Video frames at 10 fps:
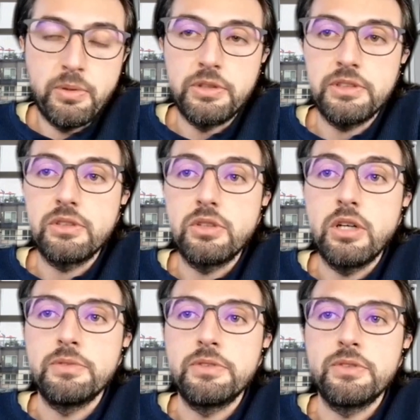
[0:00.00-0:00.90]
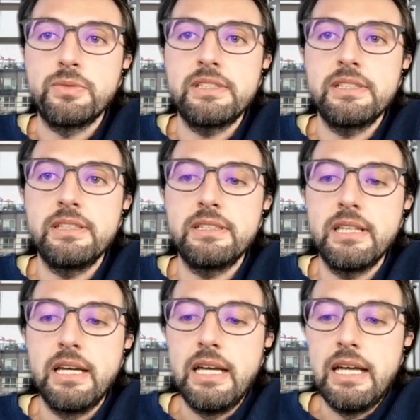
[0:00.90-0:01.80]
person comes to
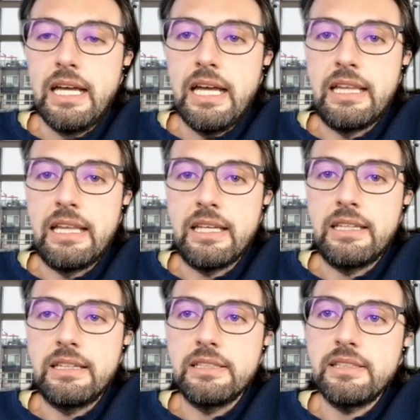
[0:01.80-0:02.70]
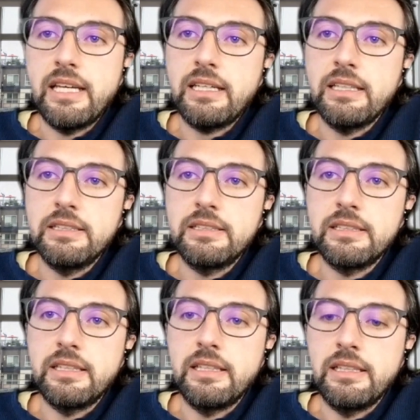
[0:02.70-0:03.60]
Switzerland. And then the
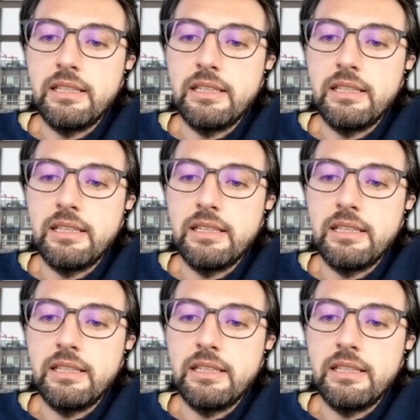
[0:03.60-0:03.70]
second